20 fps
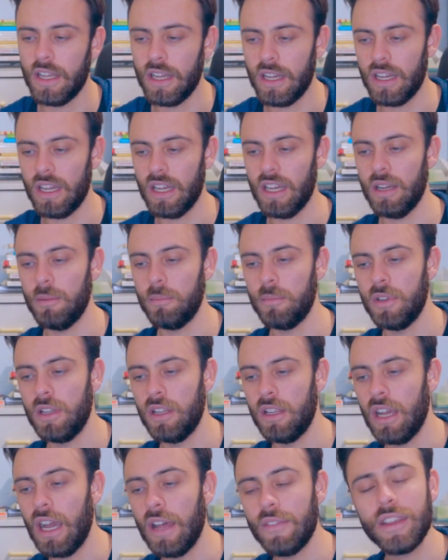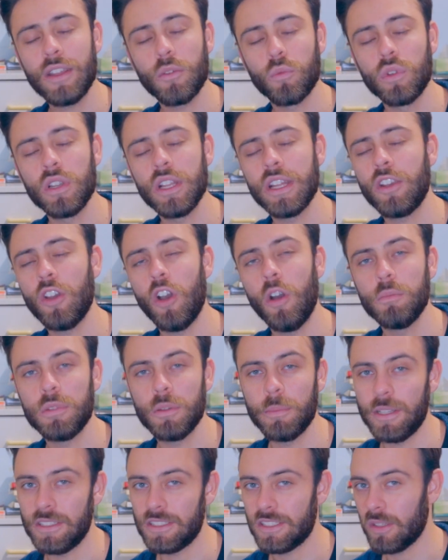Um, I think it really
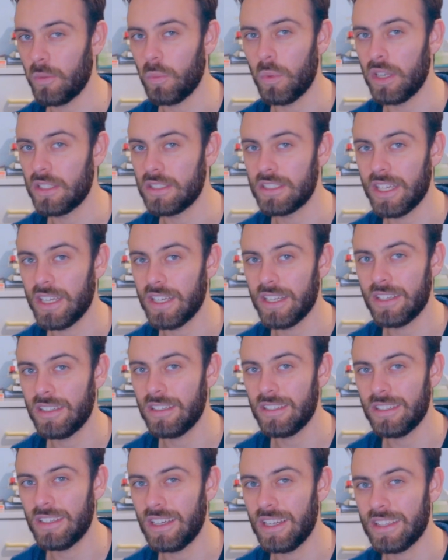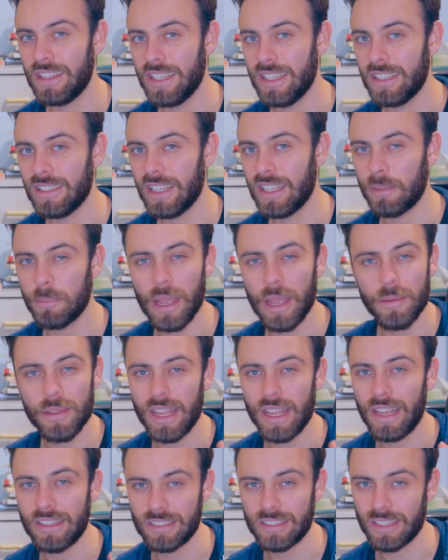complements the one take. I think like maybe
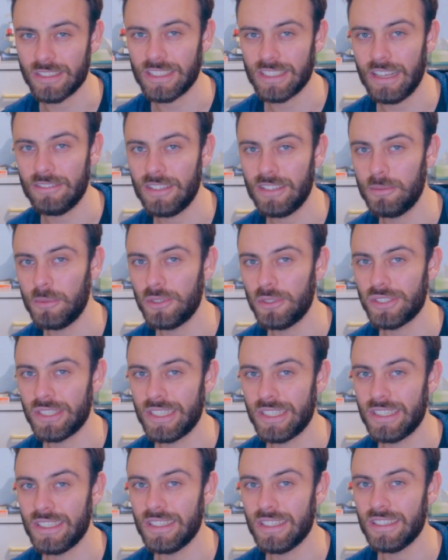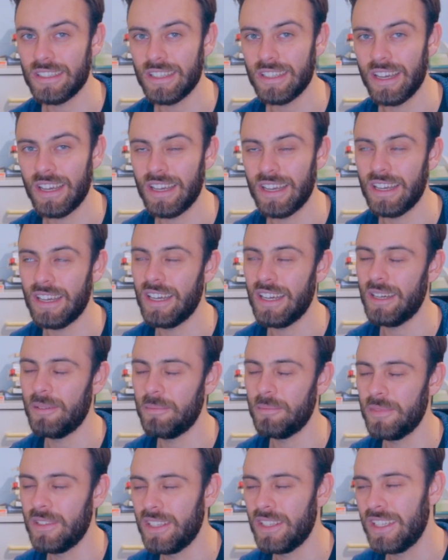the songs have that music in
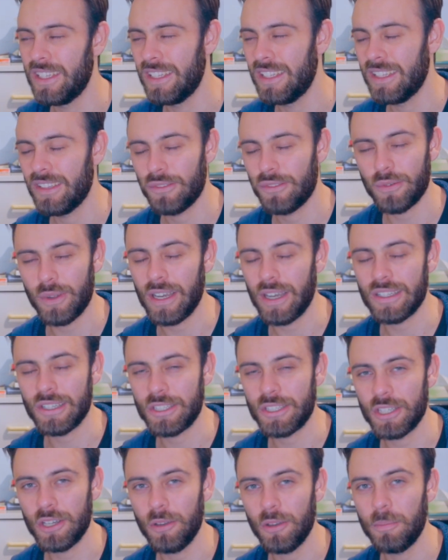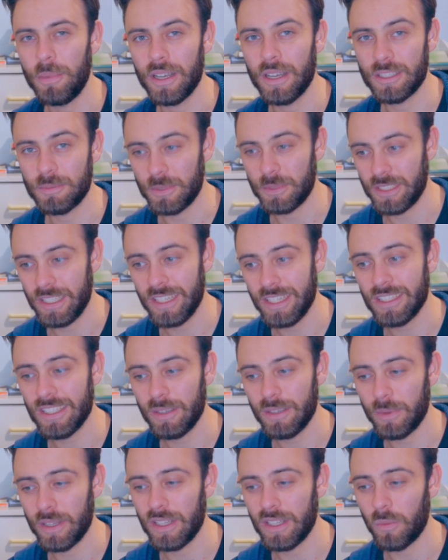um, throughout the show, but it's
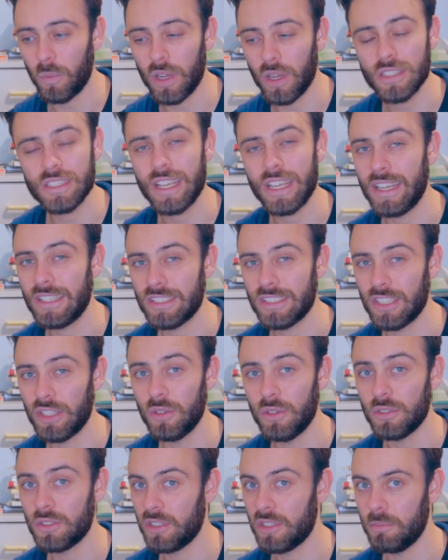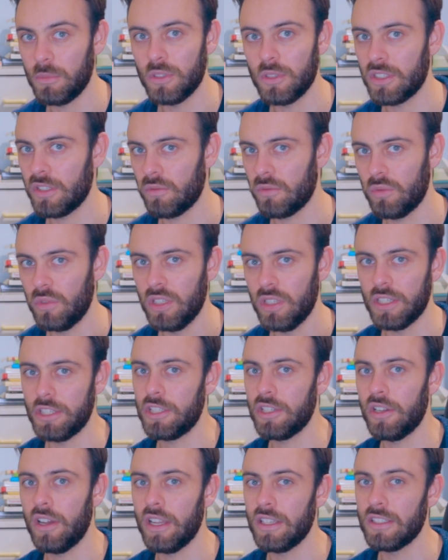particularly when the one takes are used, the music really
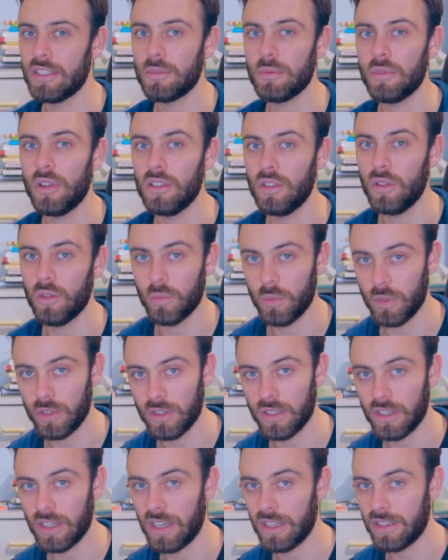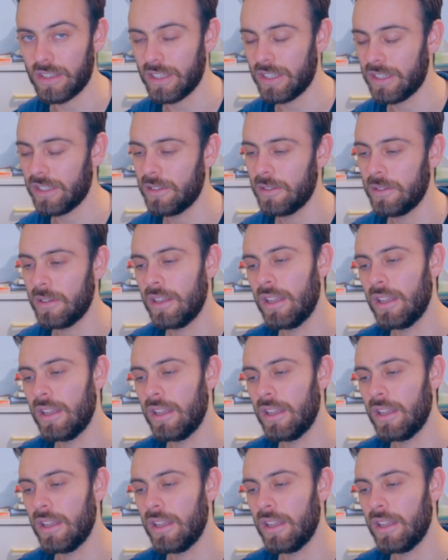shines along with it. I think.